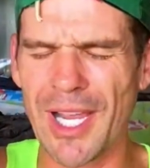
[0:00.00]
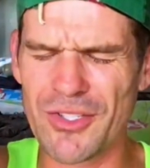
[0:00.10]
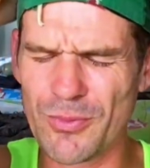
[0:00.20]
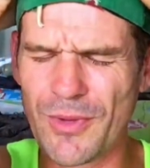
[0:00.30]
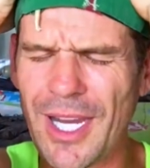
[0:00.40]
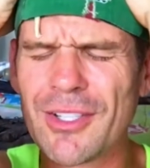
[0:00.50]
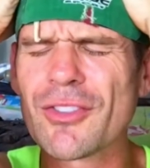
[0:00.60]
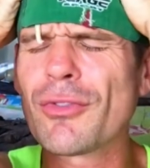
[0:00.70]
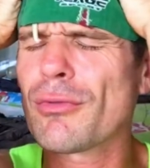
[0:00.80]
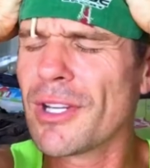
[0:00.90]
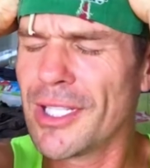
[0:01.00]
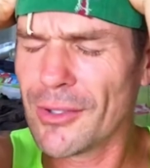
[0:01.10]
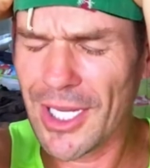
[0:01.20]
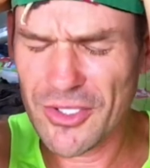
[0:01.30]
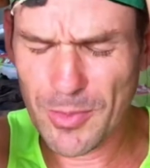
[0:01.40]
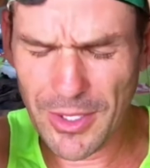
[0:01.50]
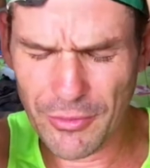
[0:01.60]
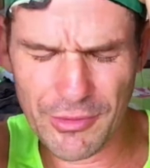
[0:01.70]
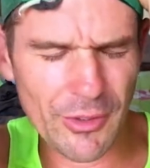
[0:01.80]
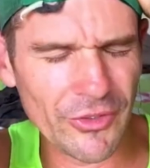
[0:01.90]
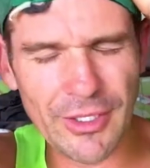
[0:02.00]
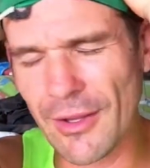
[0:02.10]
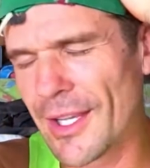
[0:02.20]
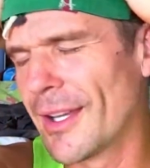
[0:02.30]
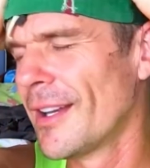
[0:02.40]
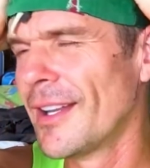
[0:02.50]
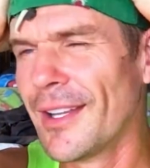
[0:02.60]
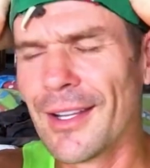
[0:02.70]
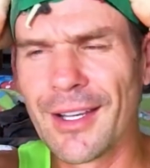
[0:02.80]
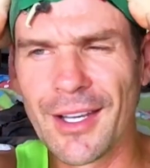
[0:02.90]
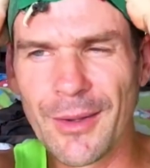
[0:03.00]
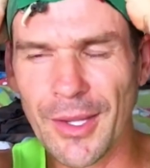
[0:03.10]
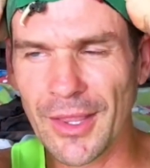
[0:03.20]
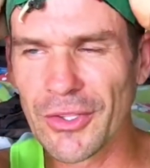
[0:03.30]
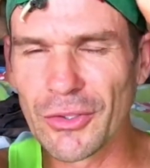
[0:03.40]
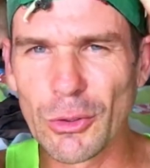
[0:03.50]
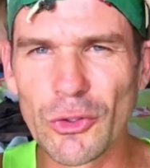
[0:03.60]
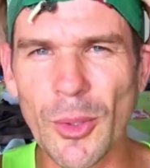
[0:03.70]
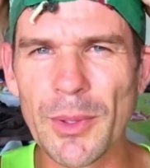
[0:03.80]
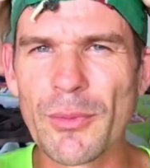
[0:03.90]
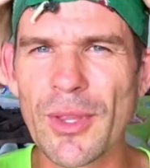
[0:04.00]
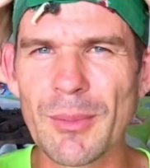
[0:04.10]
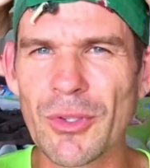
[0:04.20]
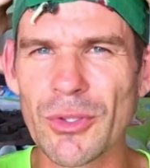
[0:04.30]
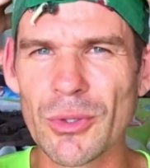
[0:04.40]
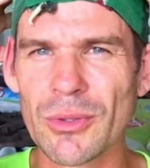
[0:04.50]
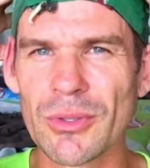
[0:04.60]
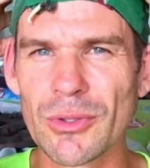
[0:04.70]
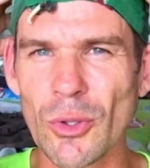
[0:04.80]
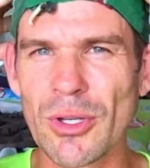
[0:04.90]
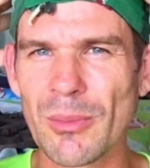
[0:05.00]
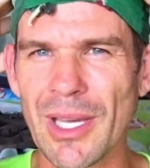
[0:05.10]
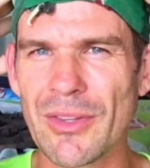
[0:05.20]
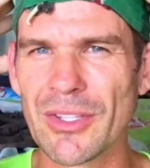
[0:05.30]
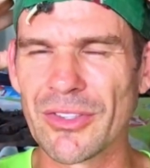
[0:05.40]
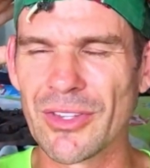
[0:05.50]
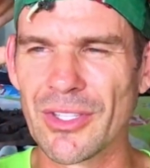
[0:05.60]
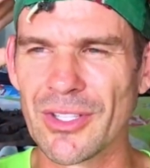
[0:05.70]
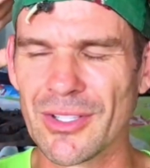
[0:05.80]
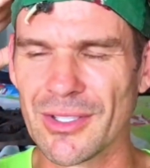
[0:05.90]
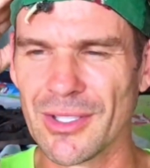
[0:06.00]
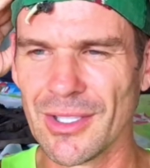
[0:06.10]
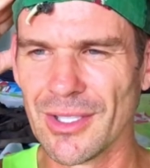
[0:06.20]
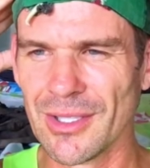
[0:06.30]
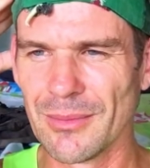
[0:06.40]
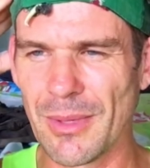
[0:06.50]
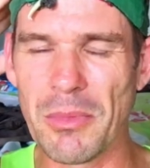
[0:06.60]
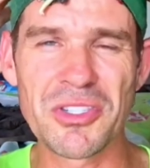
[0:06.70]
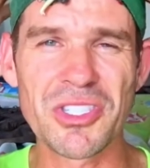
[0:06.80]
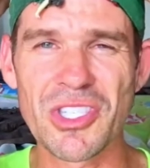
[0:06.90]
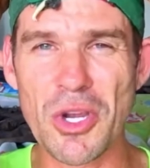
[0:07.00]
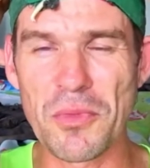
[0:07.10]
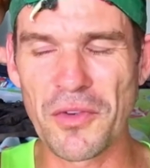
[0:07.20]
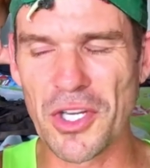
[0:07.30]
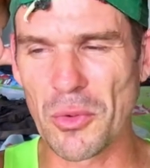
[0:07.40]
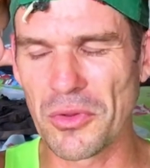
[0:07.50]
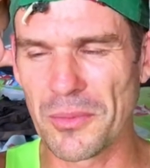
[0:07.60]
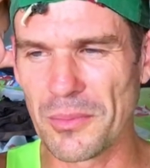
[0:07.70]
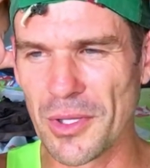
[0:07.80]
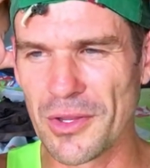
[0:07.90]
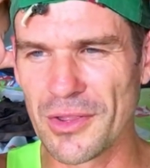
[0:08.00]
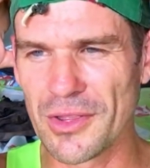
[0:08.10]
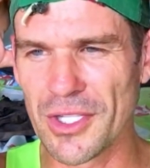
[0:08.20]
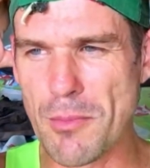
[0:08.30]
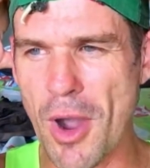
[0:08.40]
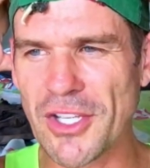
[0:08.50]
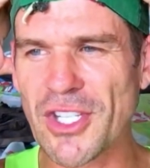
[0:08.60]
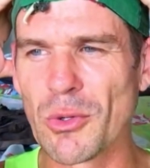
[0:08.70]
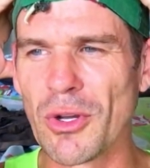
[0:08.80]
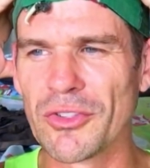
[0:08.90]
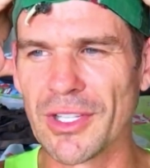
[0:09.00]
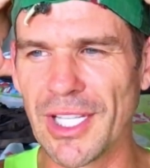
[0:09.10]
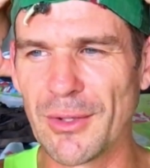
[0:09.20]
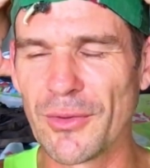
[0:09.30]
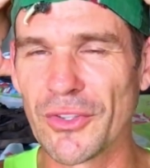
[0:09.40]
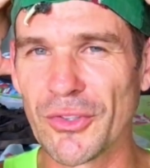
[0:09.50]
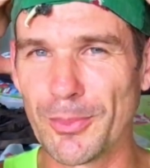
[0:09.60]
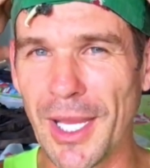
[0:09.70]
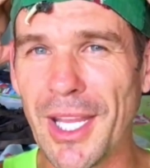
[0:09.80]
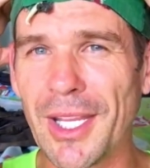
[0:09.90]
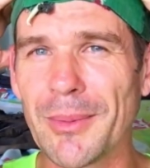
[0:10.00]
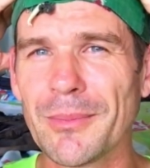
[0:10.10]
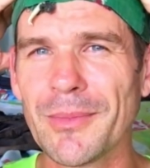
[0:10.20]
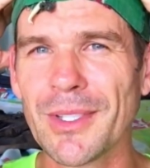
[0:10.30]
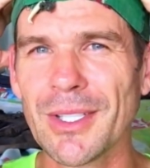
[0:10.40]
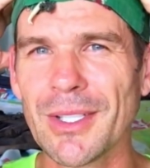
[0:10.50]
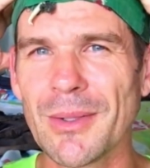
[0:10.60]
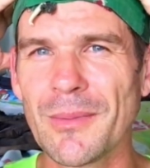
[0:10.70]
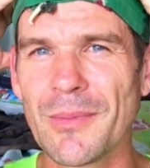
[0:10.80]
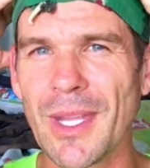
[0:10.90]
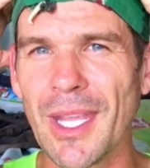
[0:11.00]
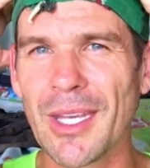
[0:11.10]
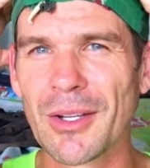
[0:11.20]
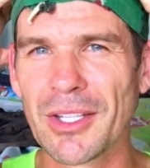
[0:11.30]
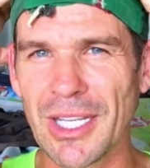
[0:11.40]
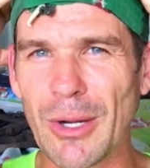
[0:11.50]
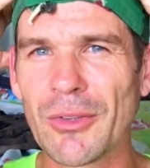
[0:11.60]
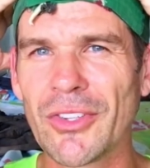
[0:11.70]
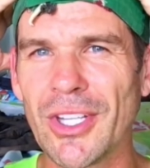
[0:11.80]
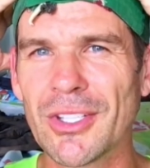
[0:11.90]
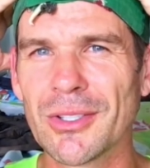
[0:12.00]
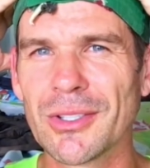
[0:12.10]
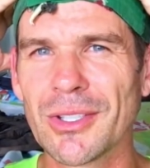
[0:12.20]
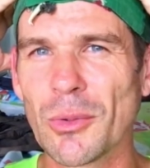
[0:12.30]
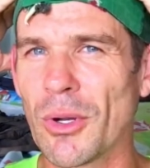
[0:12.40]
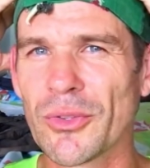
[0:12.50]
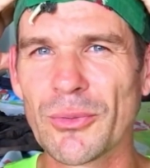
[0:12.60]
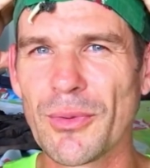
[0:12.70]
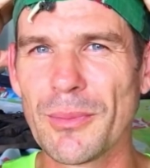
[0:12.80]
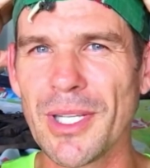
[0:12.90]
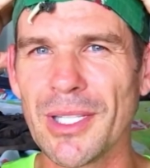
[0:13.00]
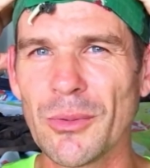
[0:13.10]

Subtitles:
H3 or HB3 or something like that. I think this is a good topic for them to do, talking about this, that maybe sharing the video with them. But you know, my channel got deleted for spam, and I can guarantee you it wasn't for me.